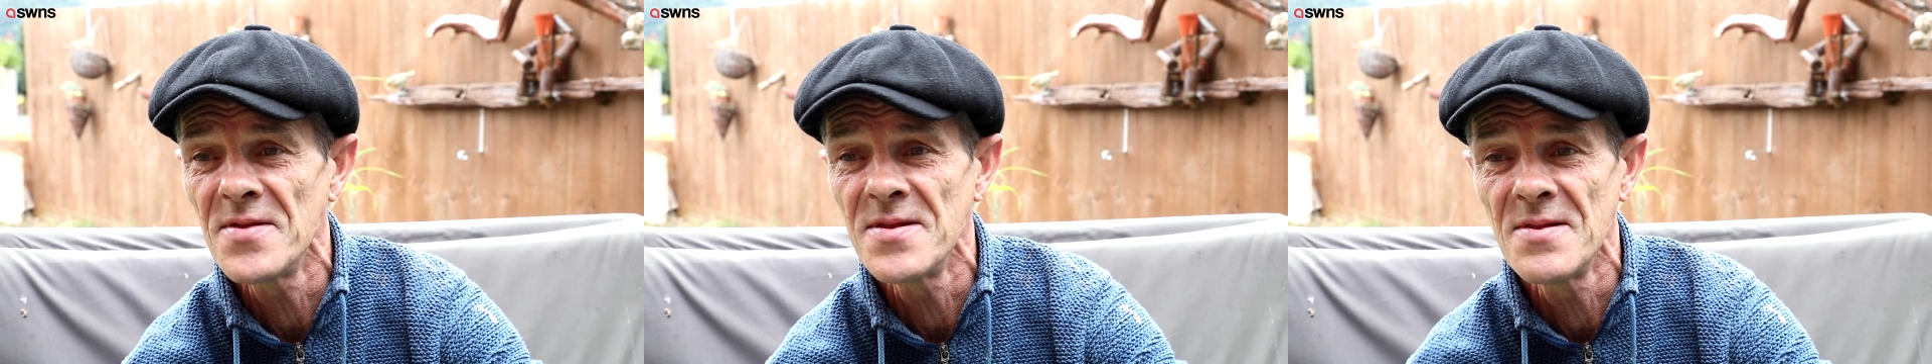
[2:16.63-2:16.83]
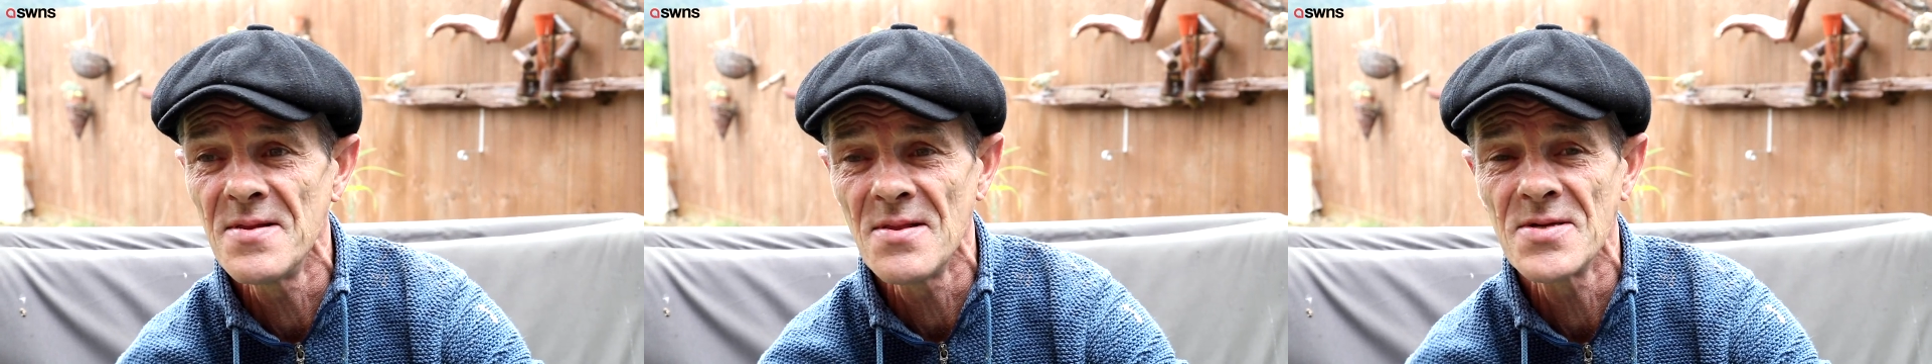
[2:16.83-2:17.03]

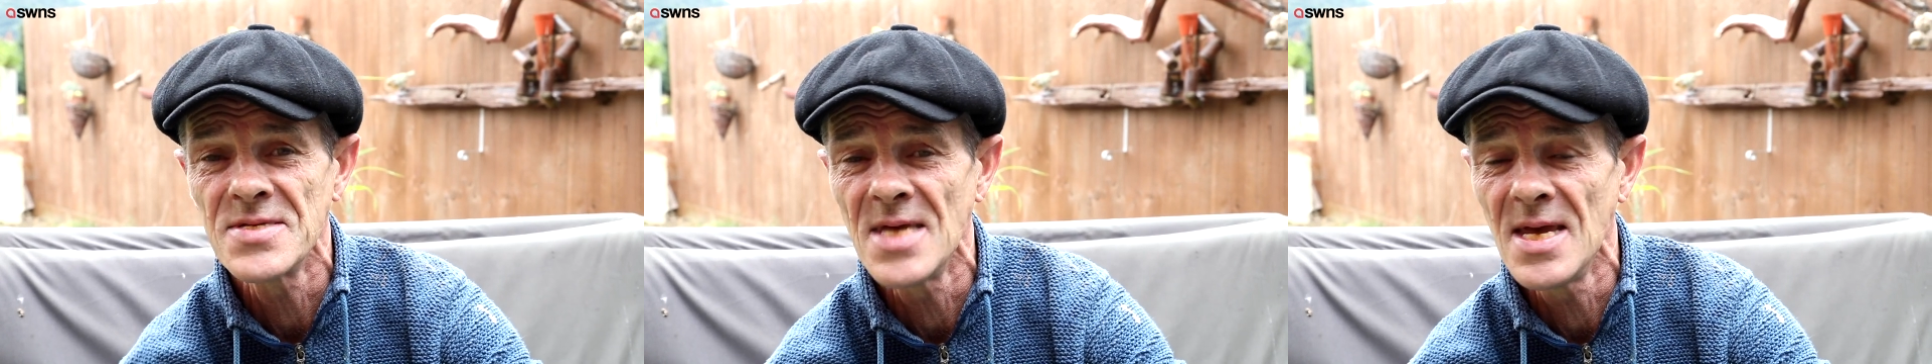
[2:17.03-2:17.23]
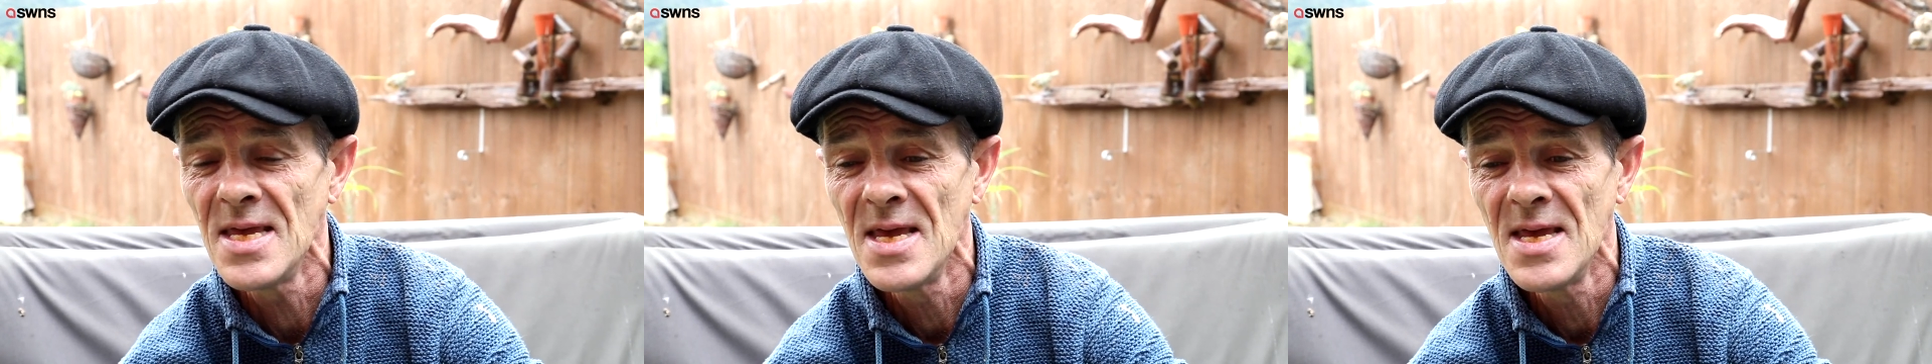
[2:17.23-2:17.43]
And like I
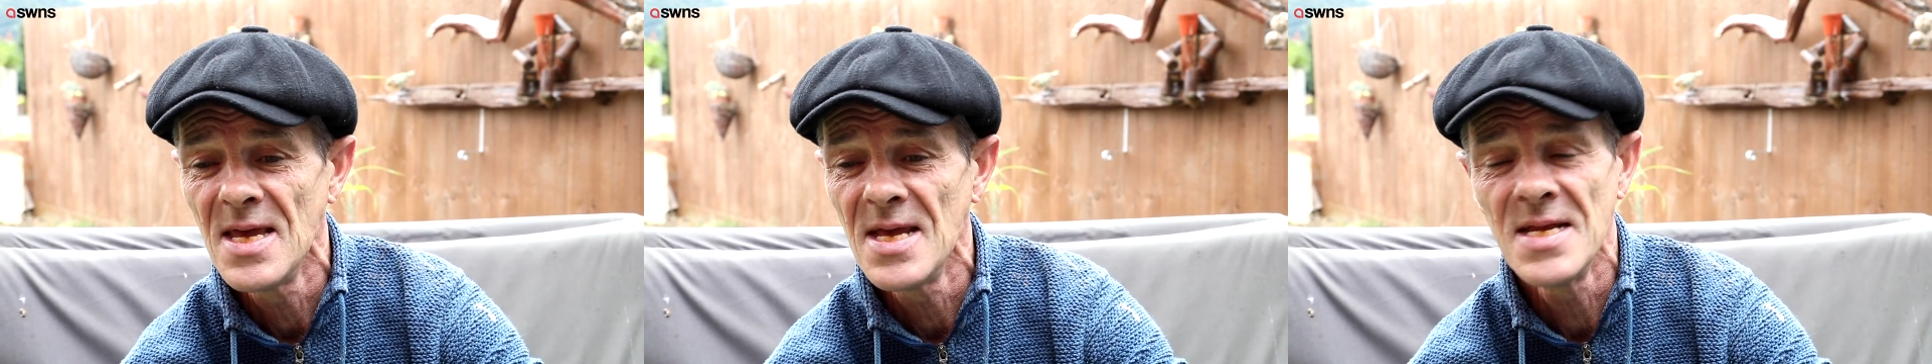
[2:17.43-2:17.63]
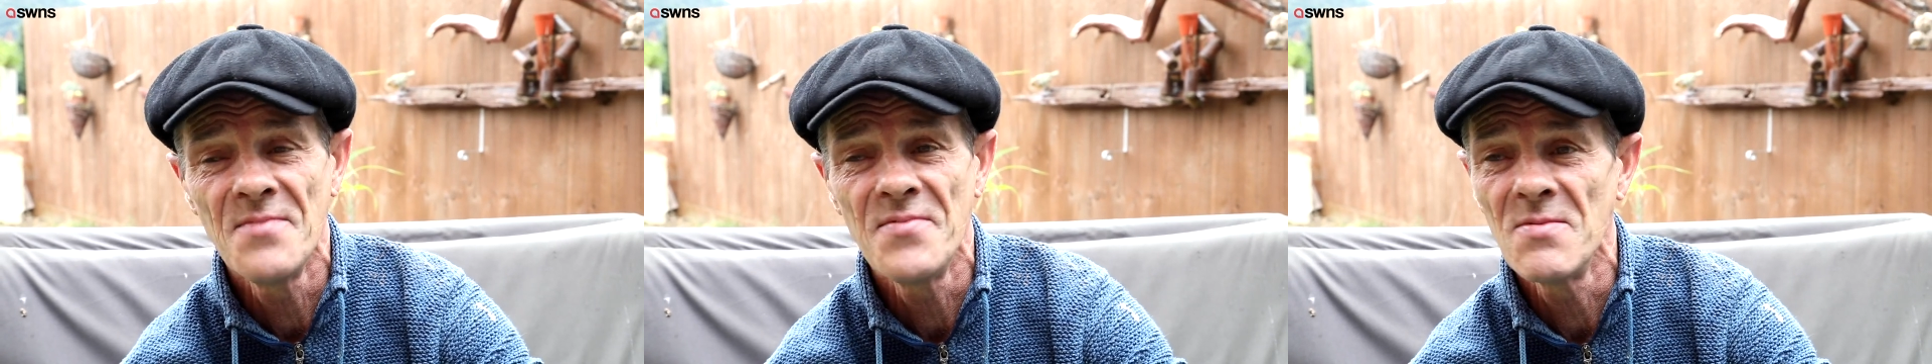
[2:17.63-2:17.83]
say,
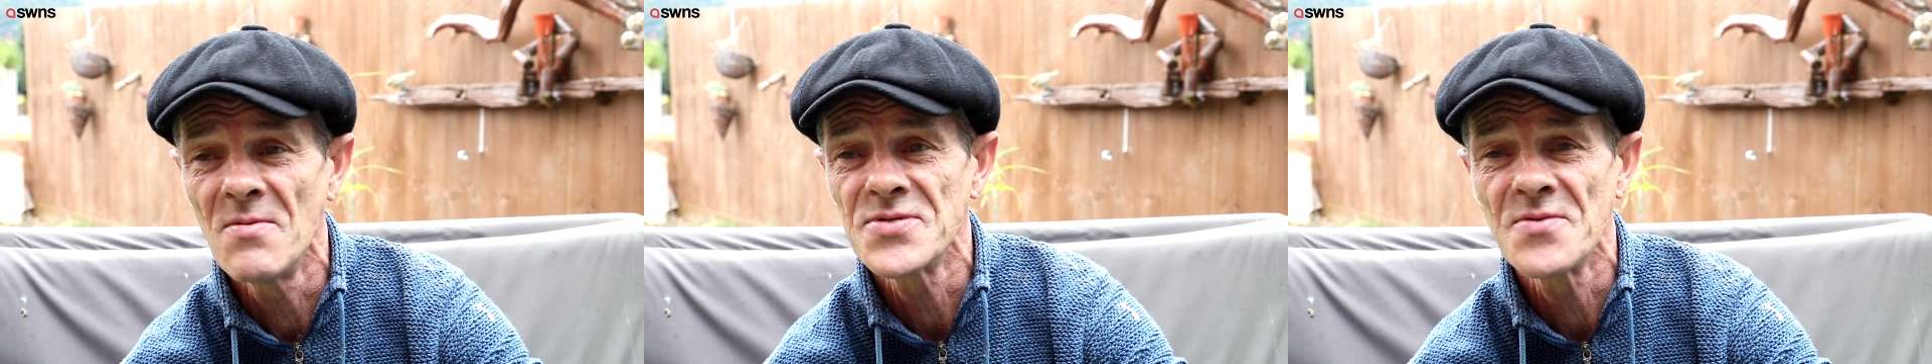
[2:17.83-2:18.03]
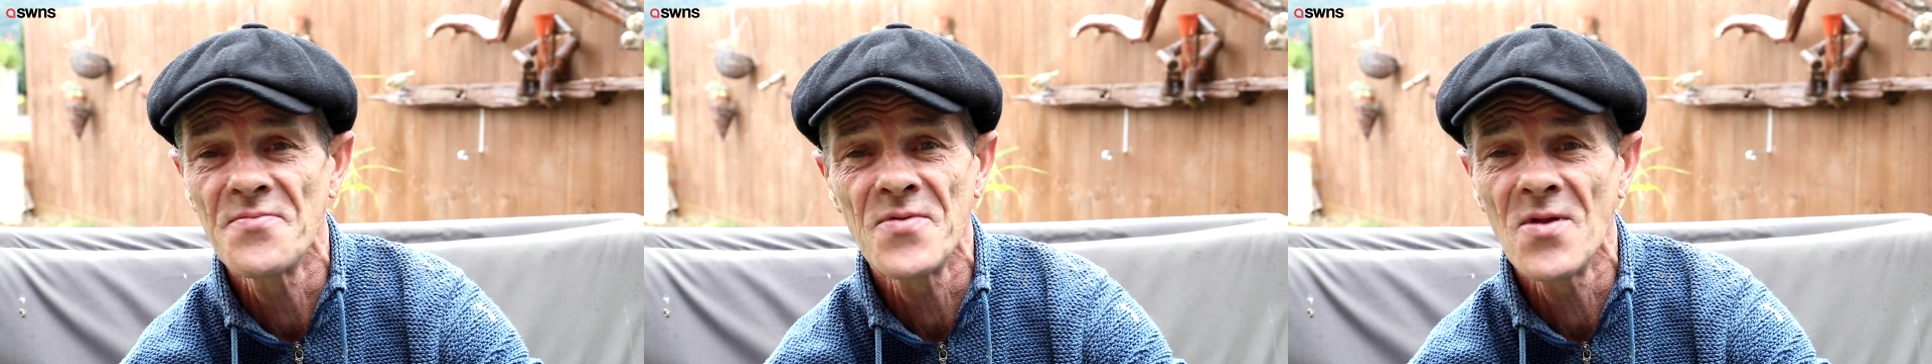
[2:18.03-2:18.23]
and if he
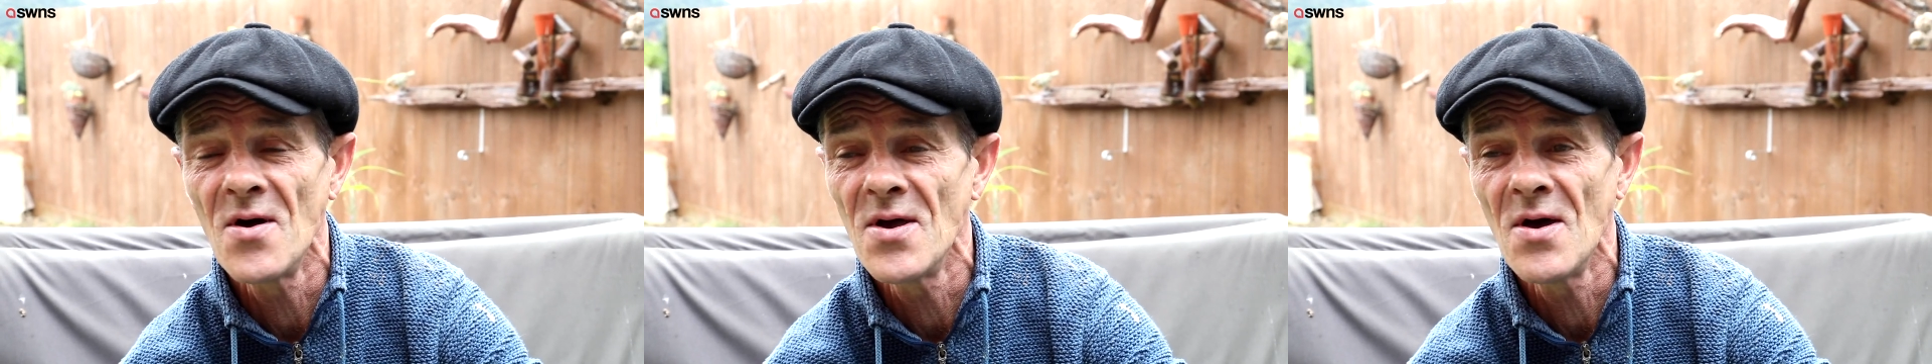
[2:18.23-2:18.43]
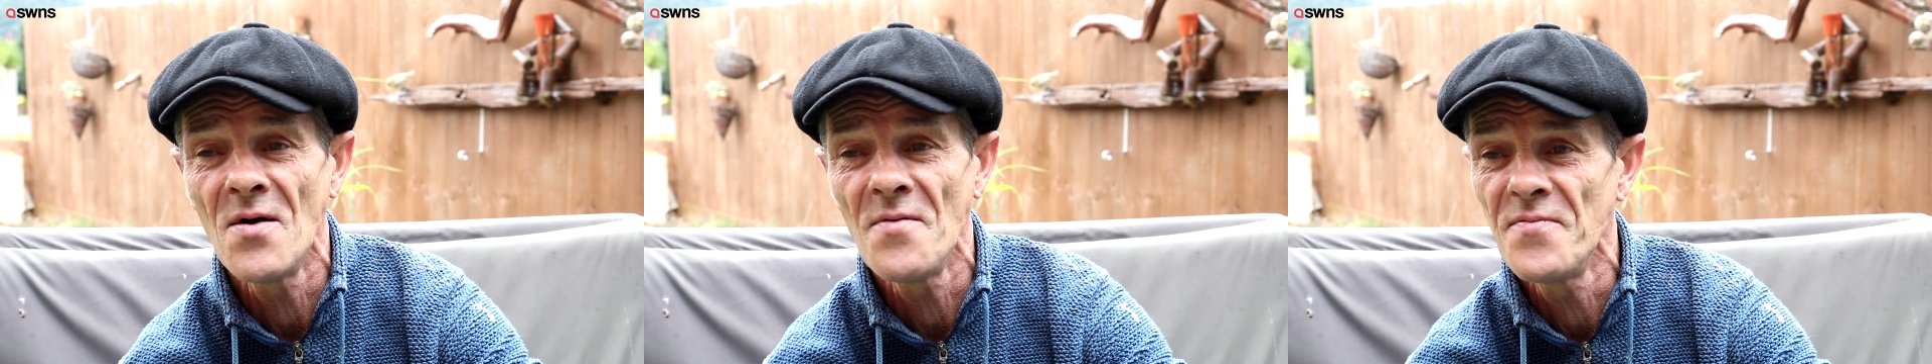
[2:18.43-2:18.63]
wants to
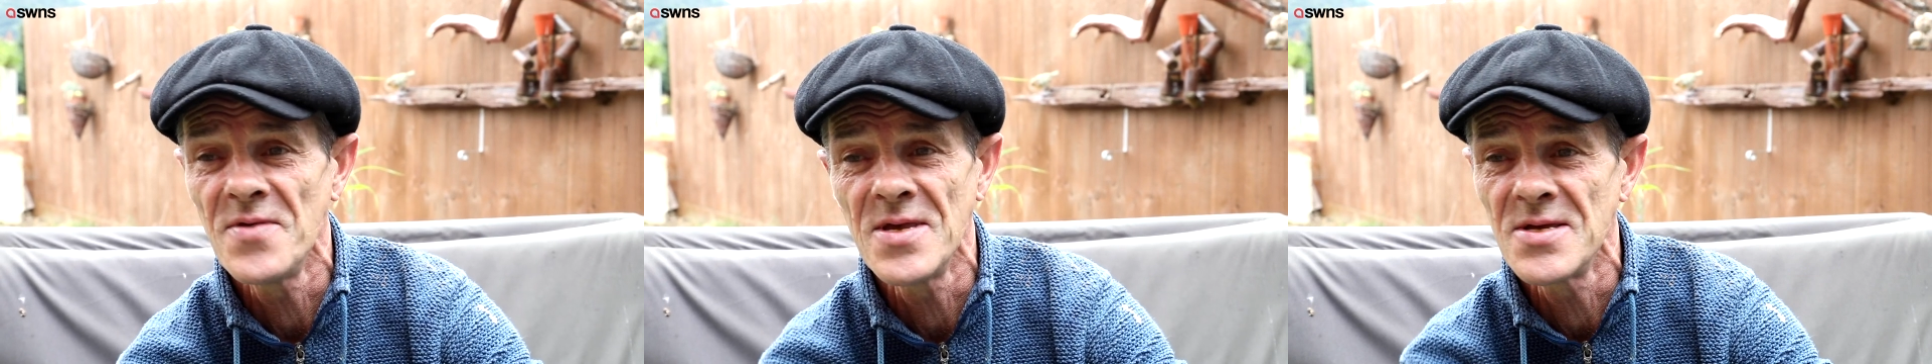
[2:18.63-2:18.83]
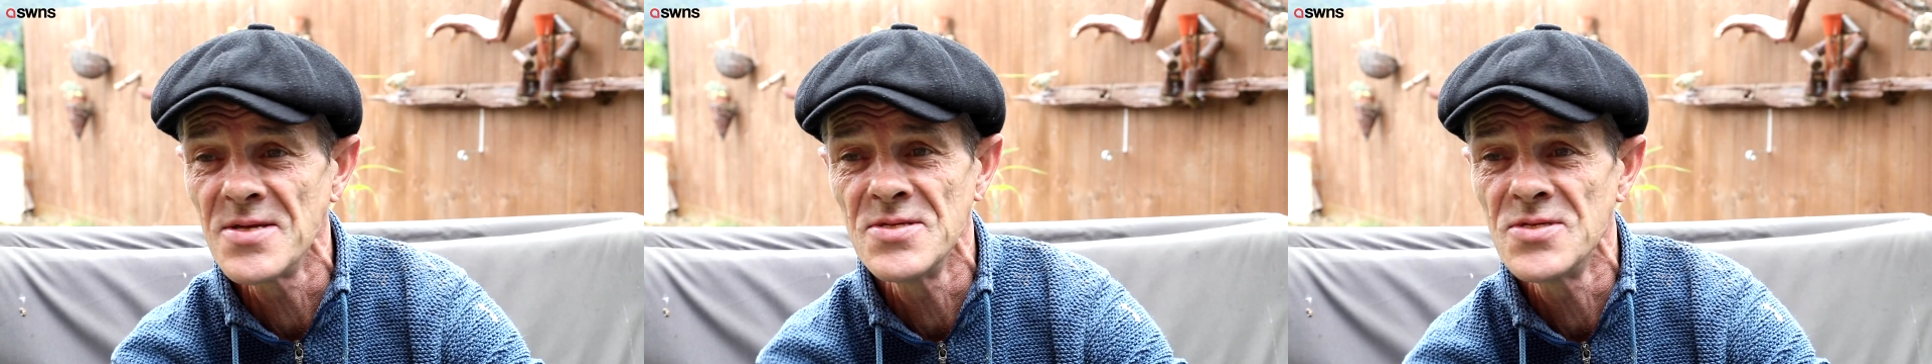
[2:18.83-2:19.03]
fly off,
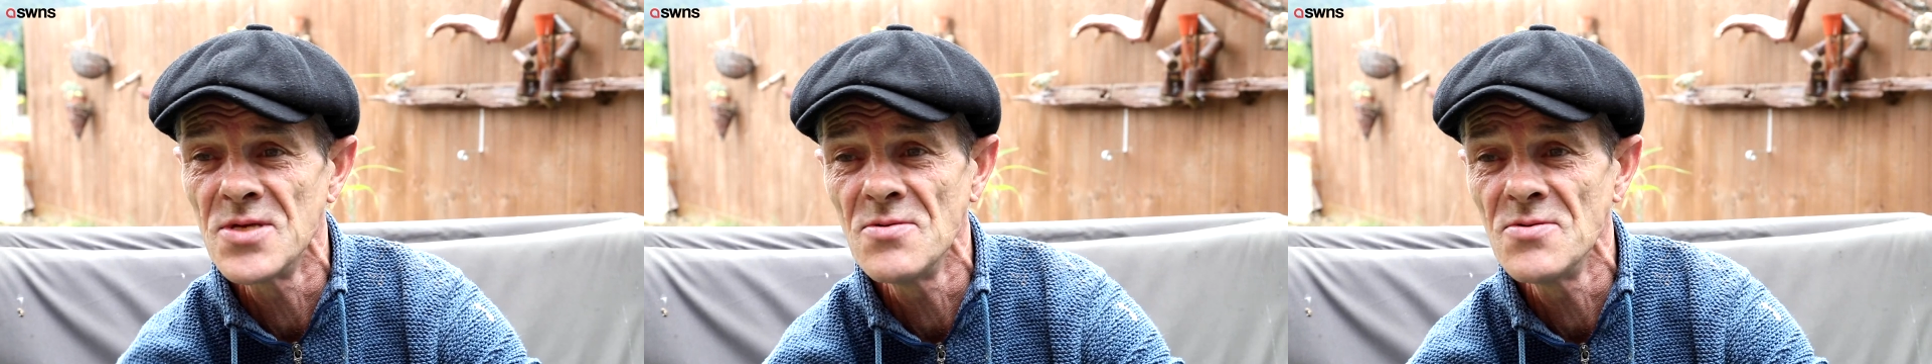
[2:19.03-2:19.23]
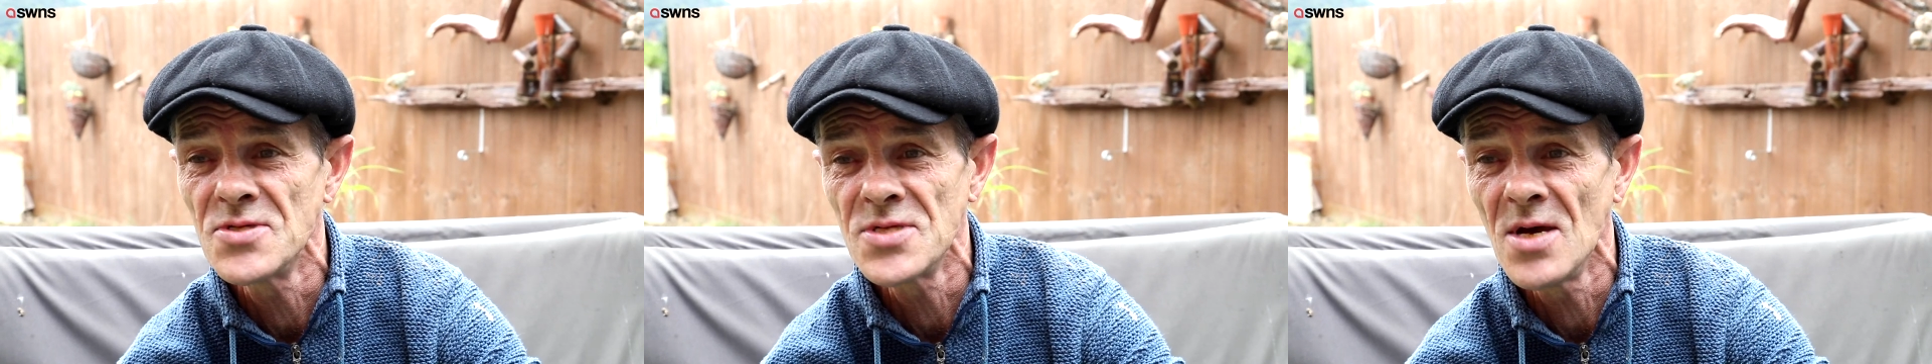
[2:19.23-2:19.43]
he can
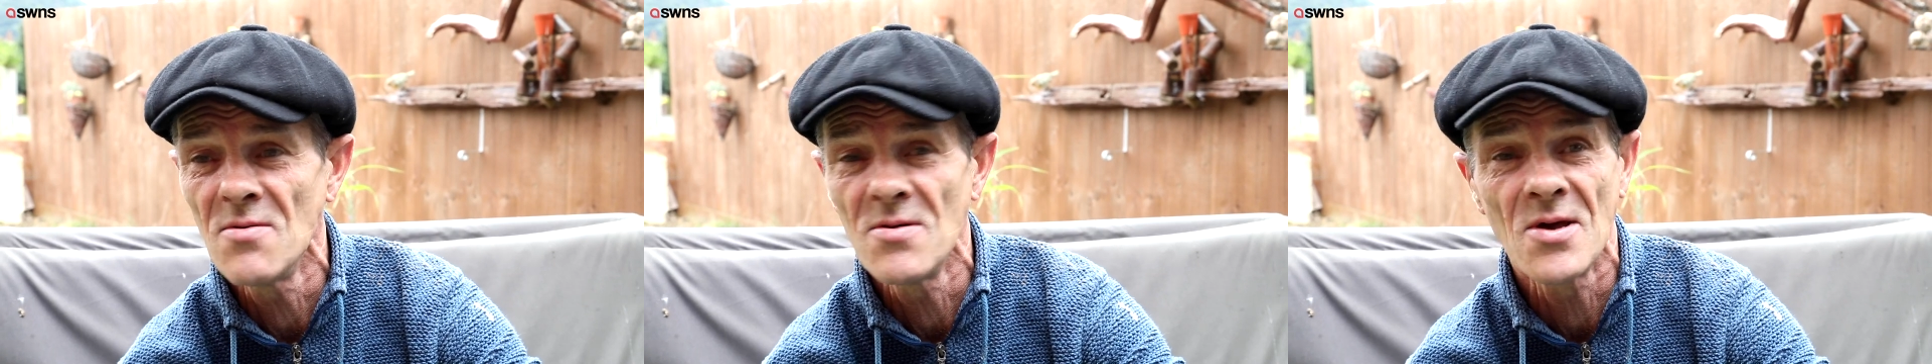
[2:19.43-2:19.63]
do so.